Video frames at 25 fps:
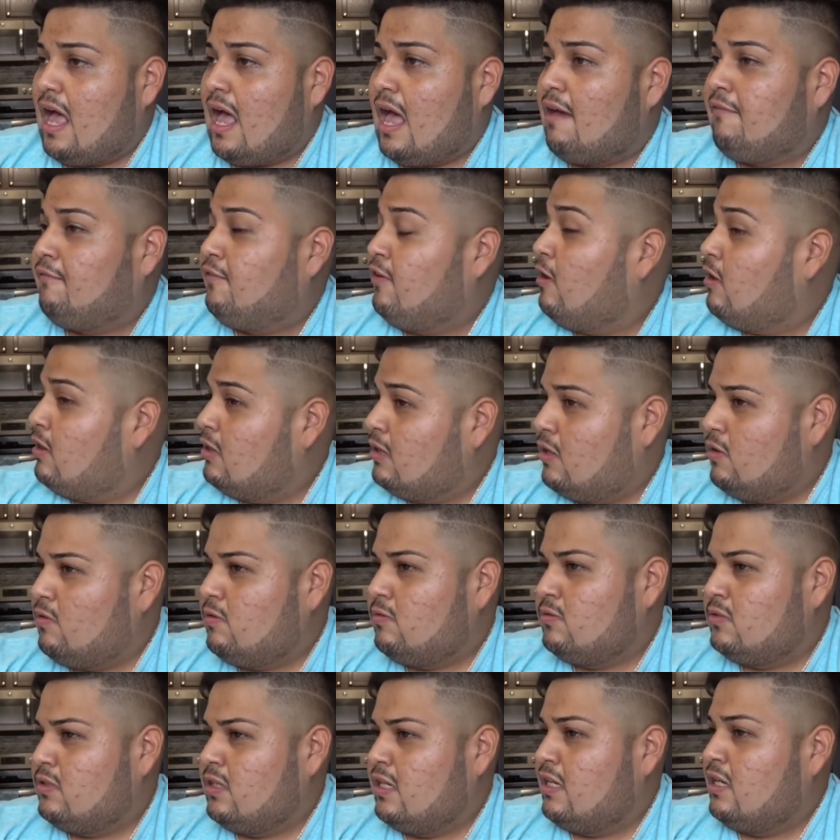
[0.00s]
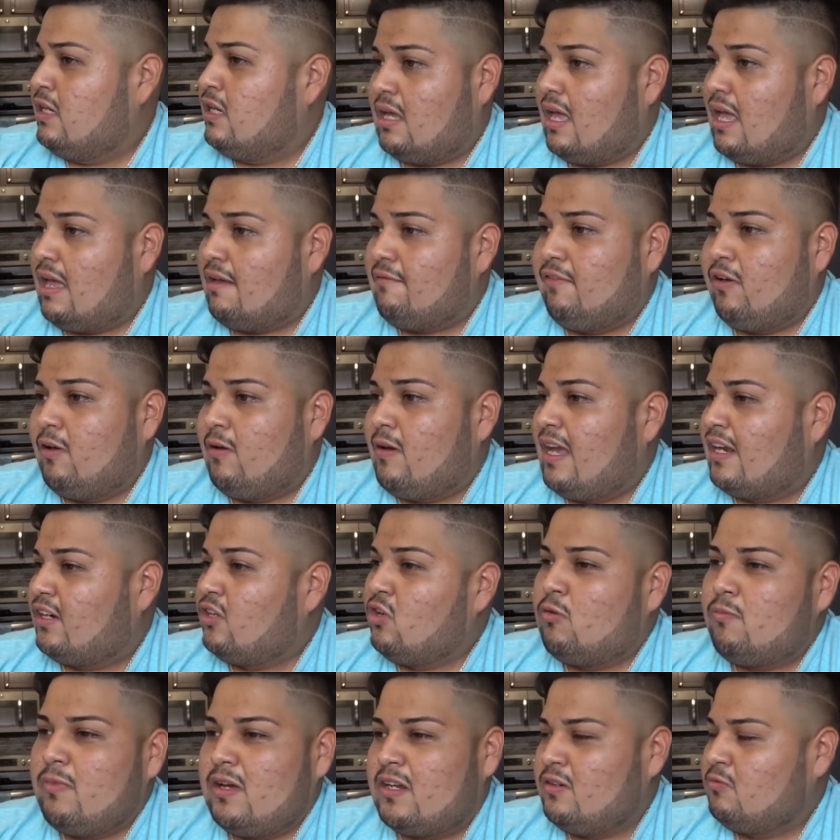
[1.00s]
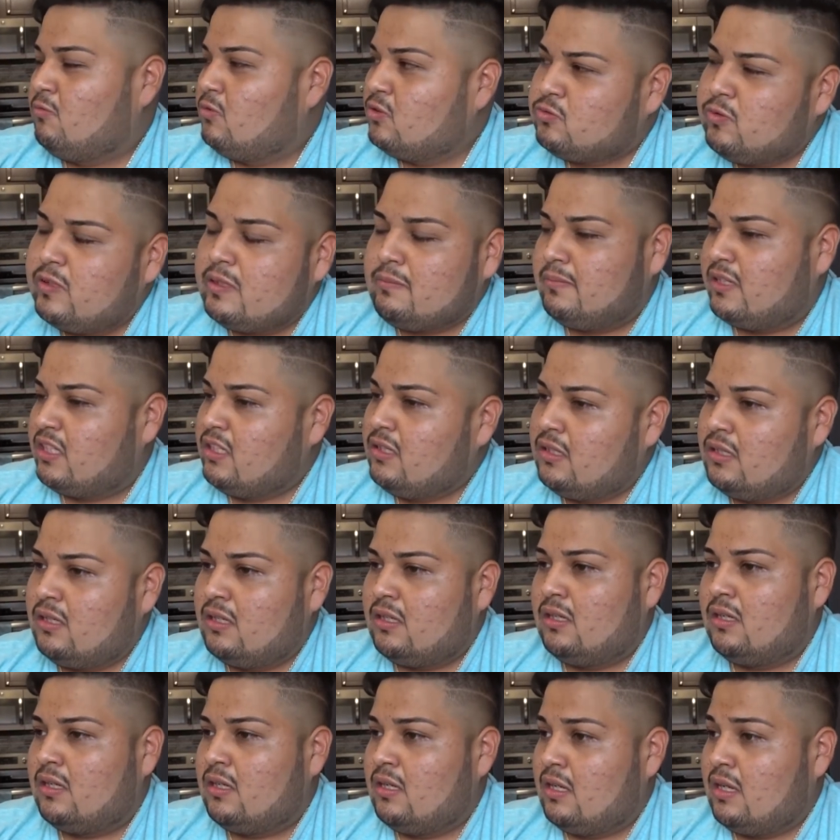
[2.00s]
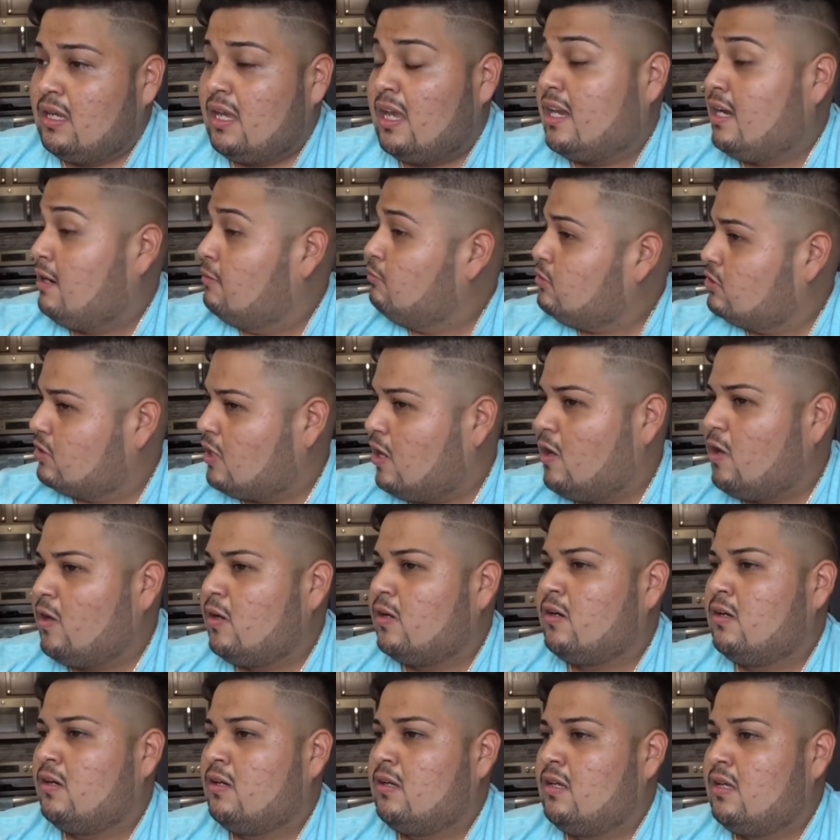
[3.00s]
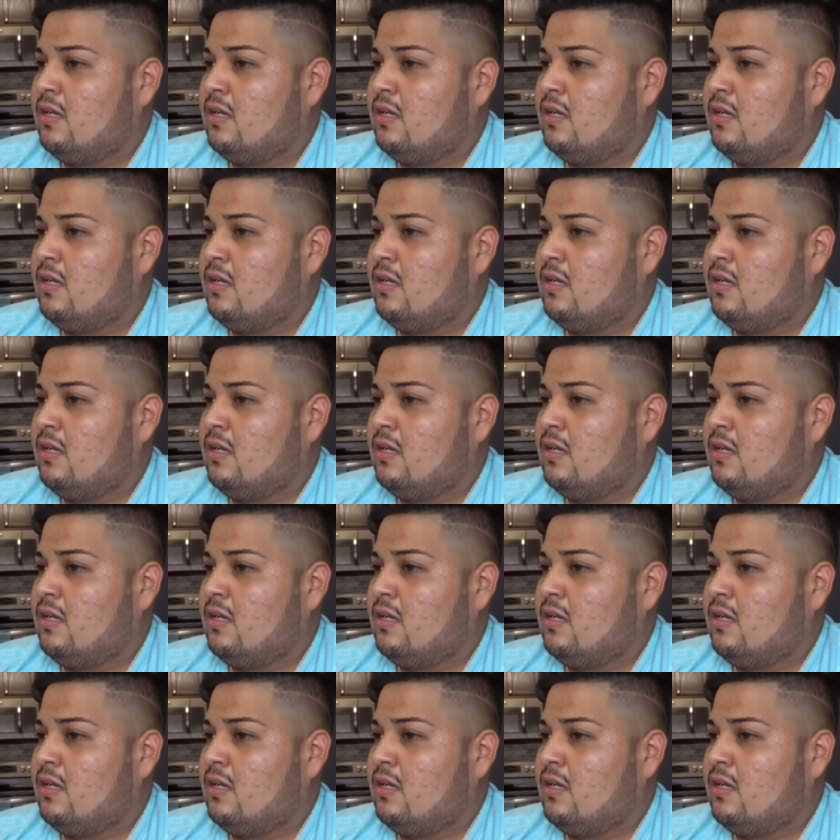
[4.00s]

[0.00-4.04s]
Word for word: I felt alone. I felt like nobody was with me, and it was hard.